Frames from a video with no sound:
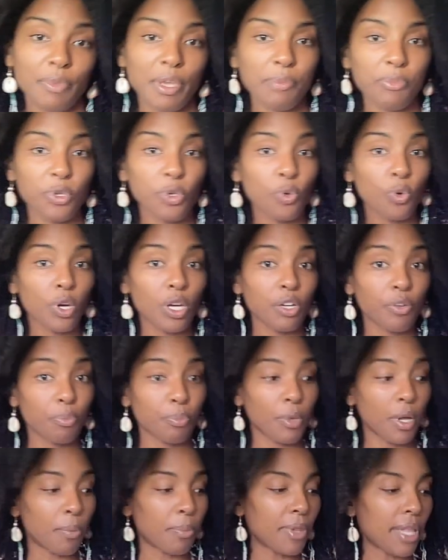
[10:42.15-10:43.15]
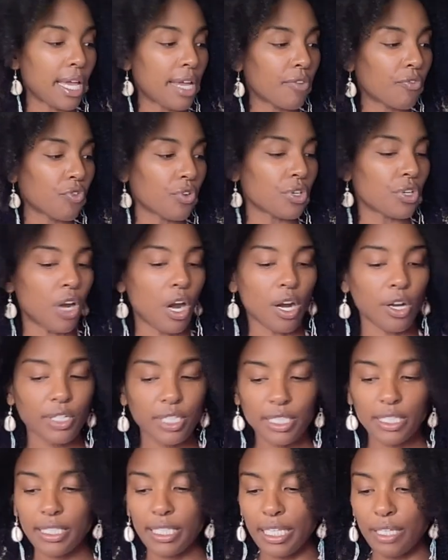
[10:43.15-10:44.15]
Maybe you are applying for an
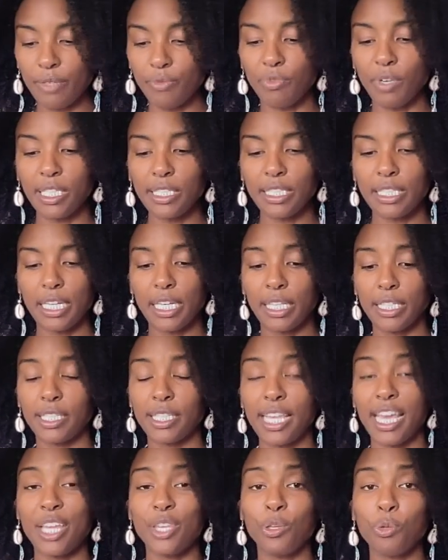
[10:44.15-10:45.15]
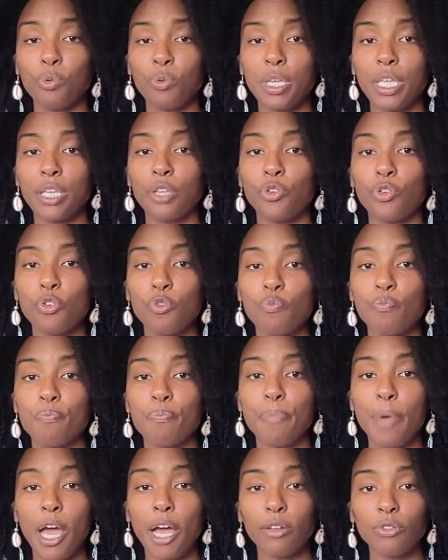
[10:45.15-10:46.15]
artist in residence and you need new
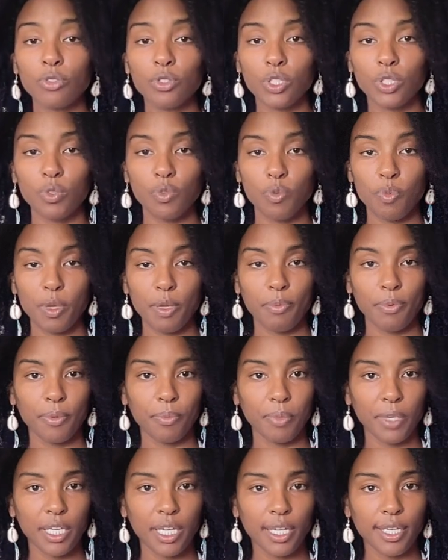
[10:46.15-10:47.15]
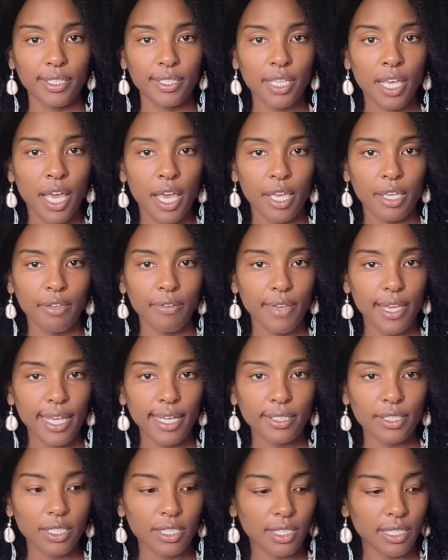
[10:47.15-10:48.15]
boundaries with people because you
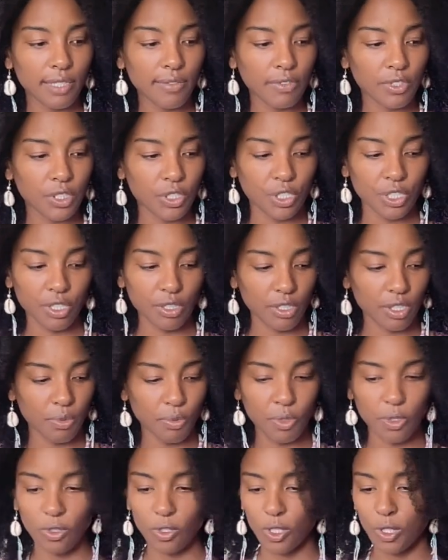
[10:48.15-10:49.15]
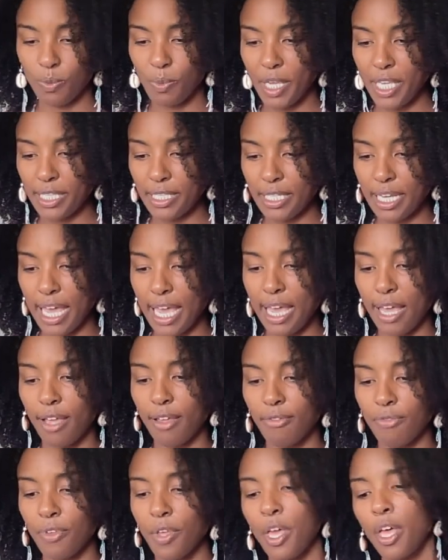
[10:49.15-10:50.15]
can't just live in a shared communal space and
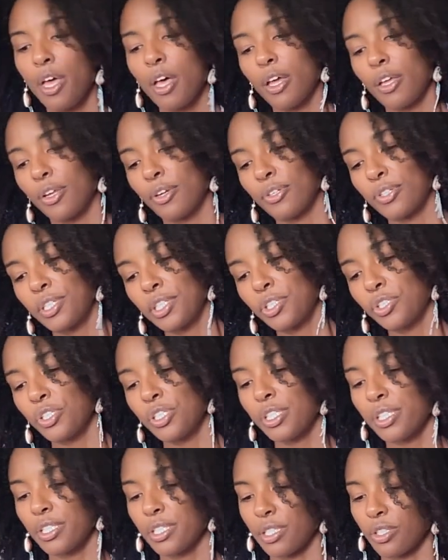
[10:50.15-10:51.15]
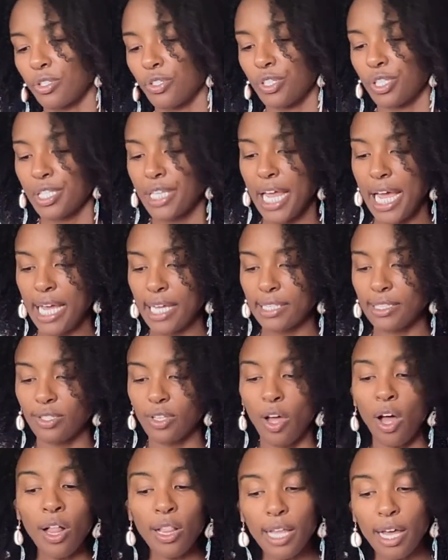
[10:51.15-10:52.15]
have your dishes and your snacks
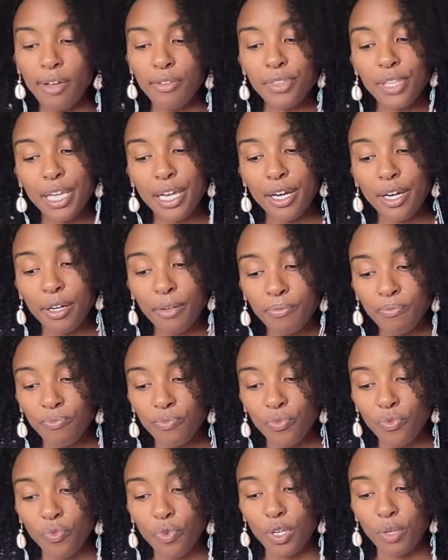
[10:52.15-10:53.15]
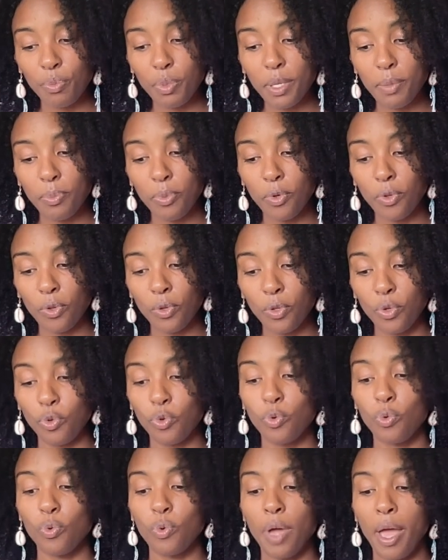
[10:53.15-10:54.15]
all out there where people
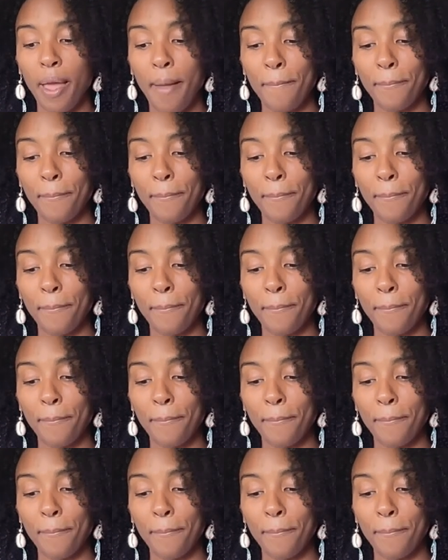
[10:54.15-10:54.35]
who